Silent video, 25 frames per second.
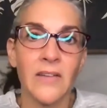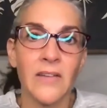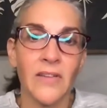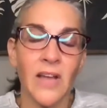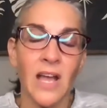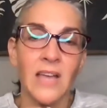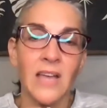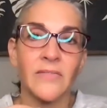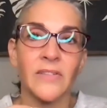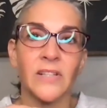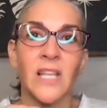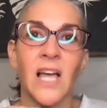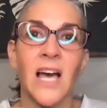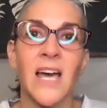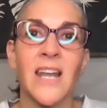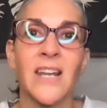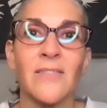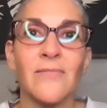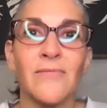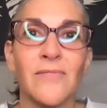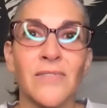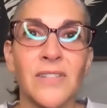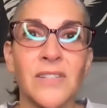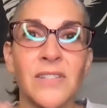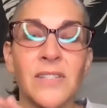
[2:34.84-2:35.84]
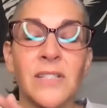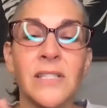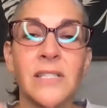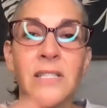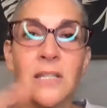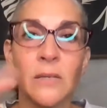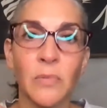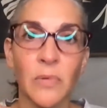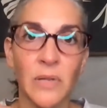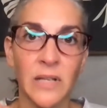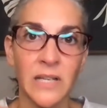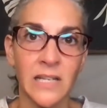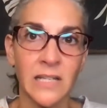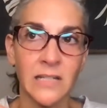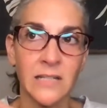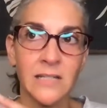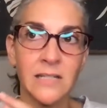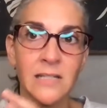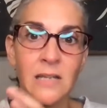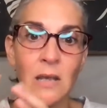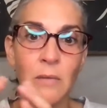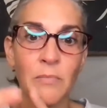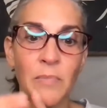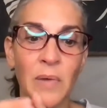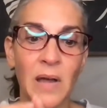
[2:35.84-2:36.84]
have a lot of
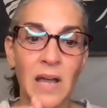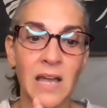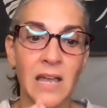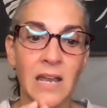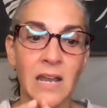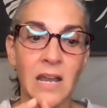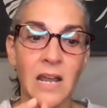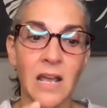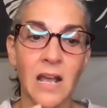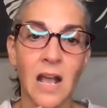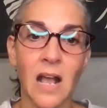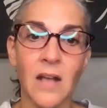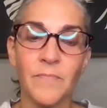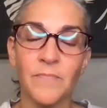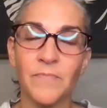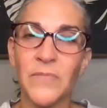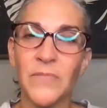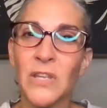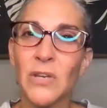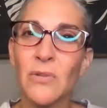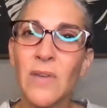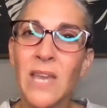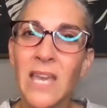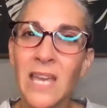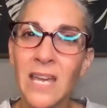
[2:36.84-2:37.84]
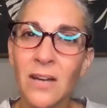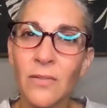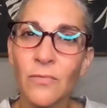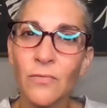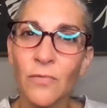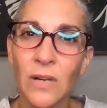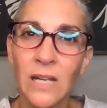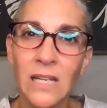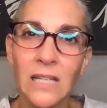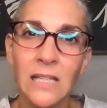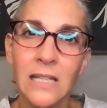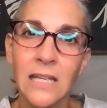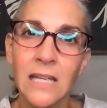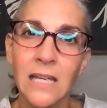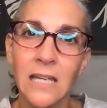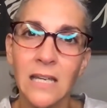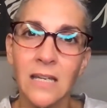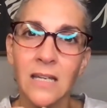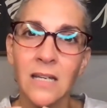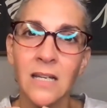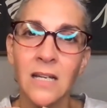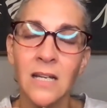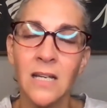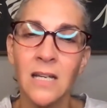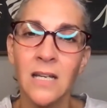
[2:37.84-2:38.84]
siblings, but you can't
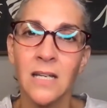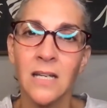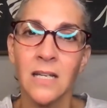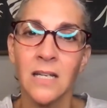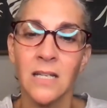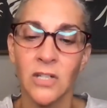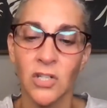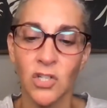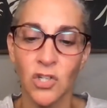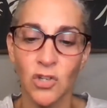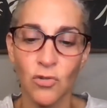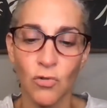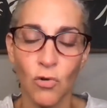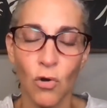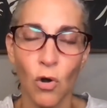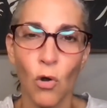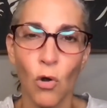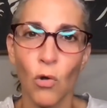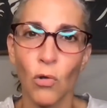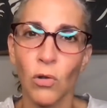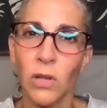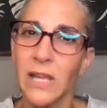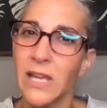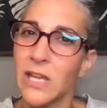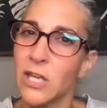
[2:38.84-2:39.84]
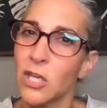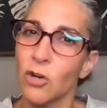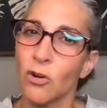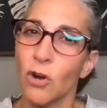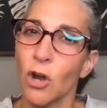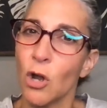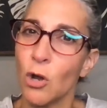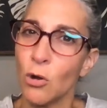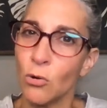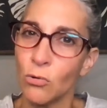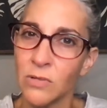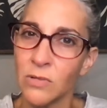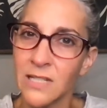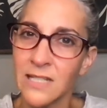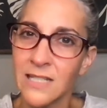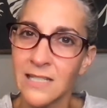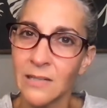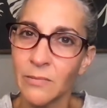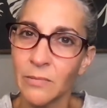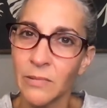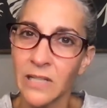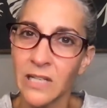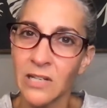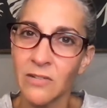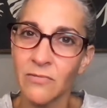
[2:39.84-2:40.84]
really control like your own
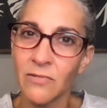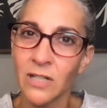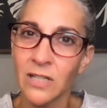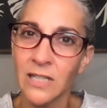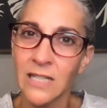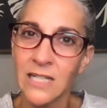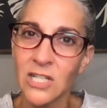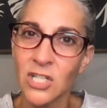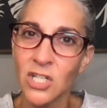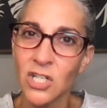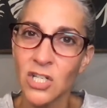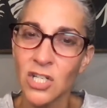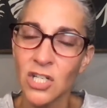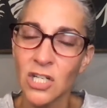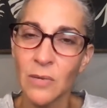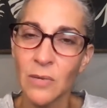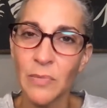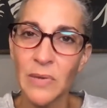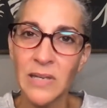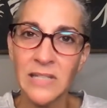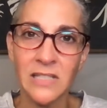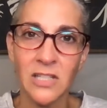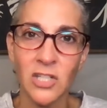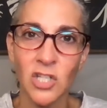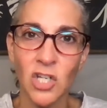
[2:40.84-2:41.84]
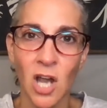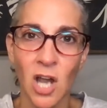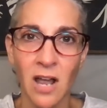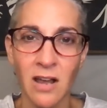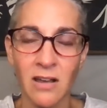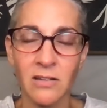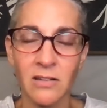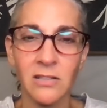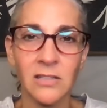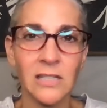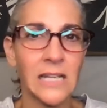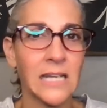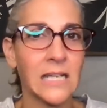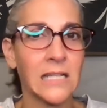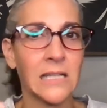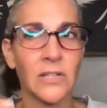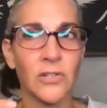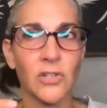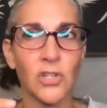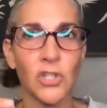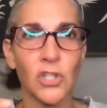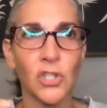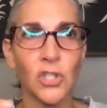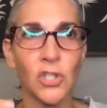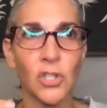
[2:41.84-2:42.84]
sibling relationship as a child. Like
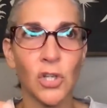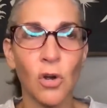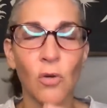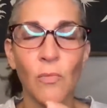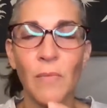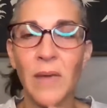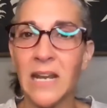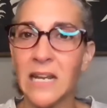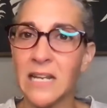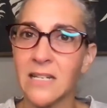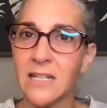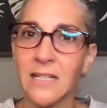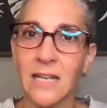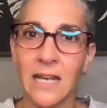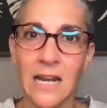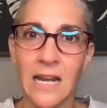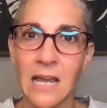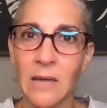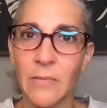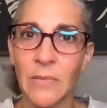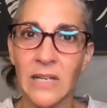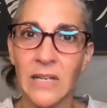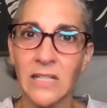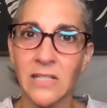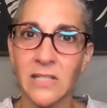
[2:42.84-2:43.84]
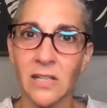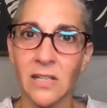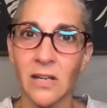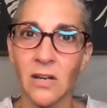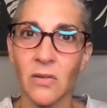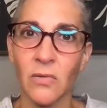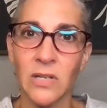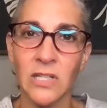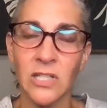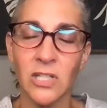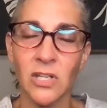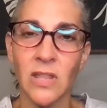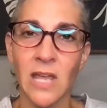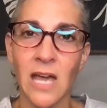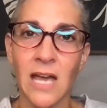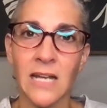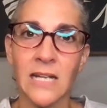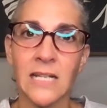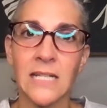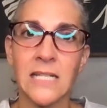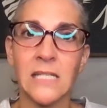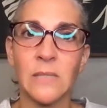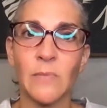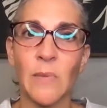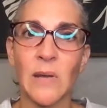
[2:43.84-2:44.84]
there's so many dynamics that go into that.
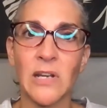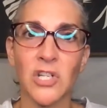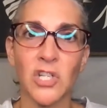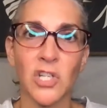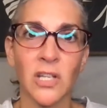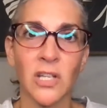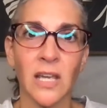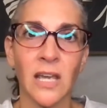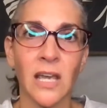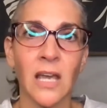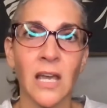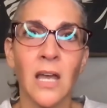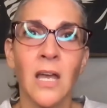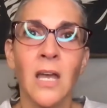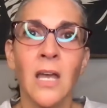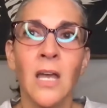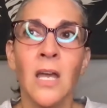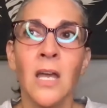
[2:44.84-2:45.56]
And especially